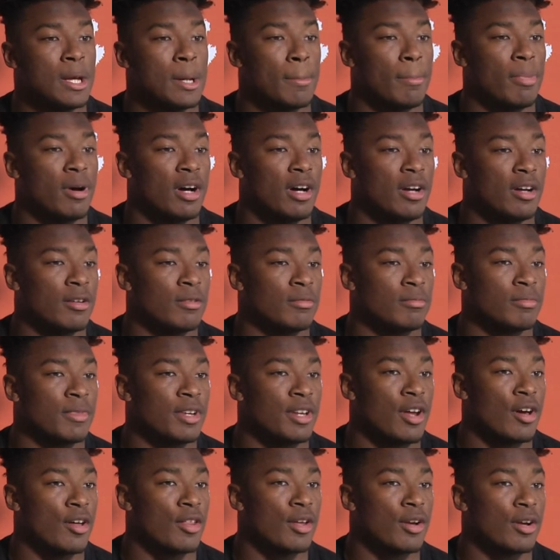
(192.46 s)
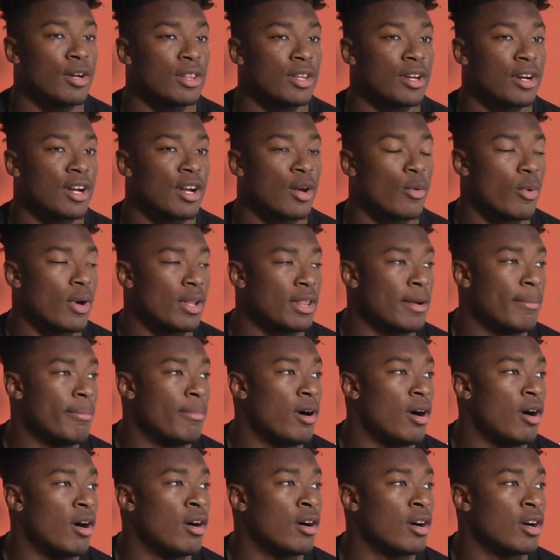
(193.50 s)
But um, you know, they're they're gonna run the
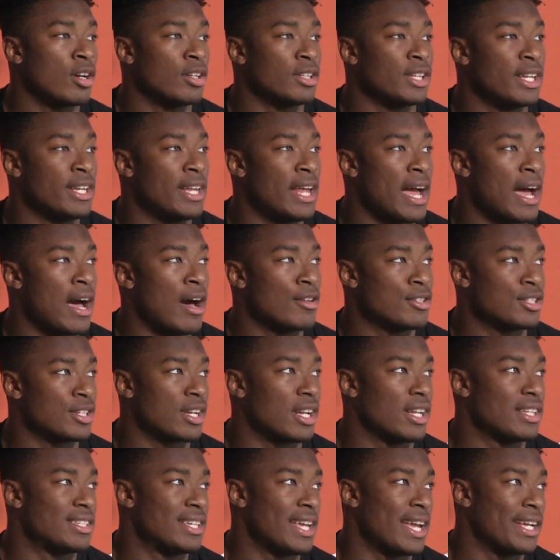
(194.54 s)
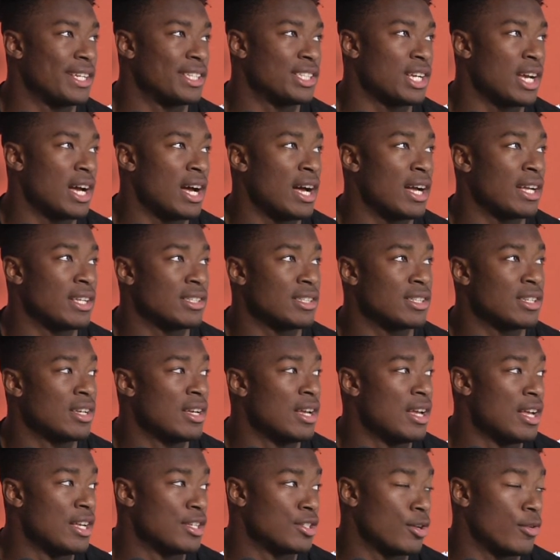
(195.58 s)
ball early downs. They're gonna take shots.
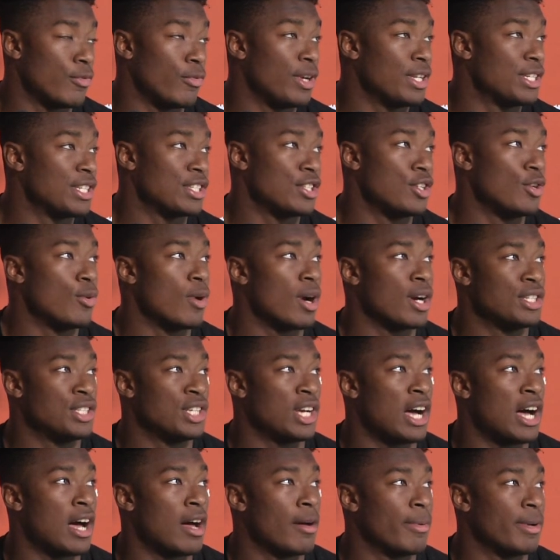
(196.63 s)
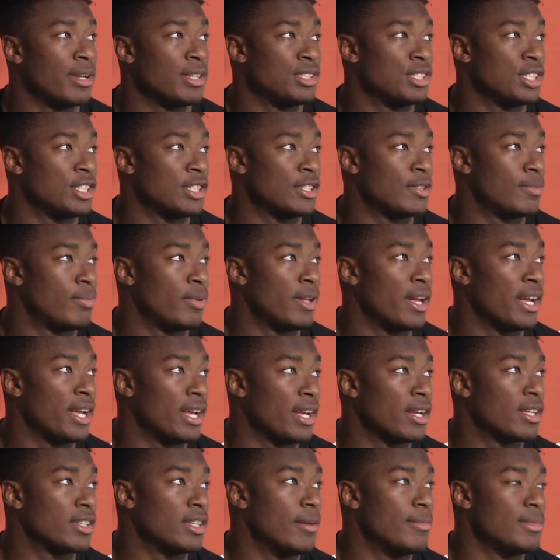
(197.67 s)
So if we just do our job and just
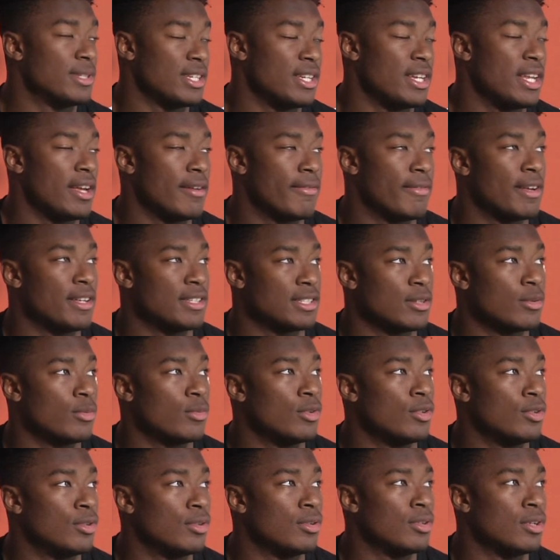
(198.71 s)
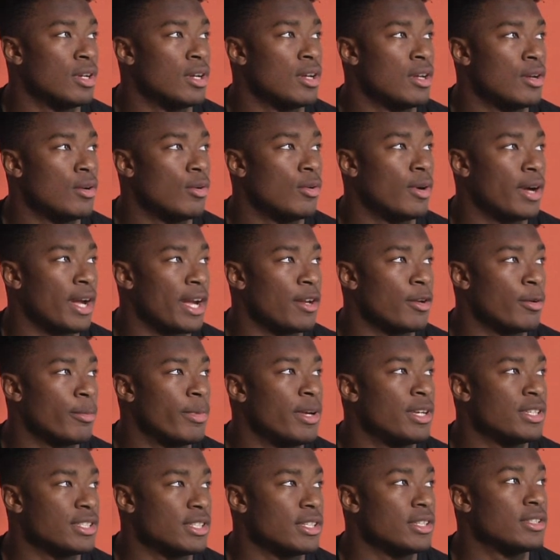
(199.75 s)
play Clemson defense, and we'll we'll handle
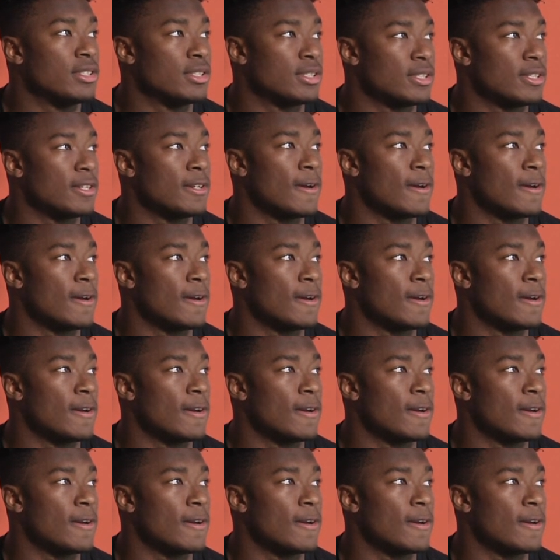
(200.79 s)
business.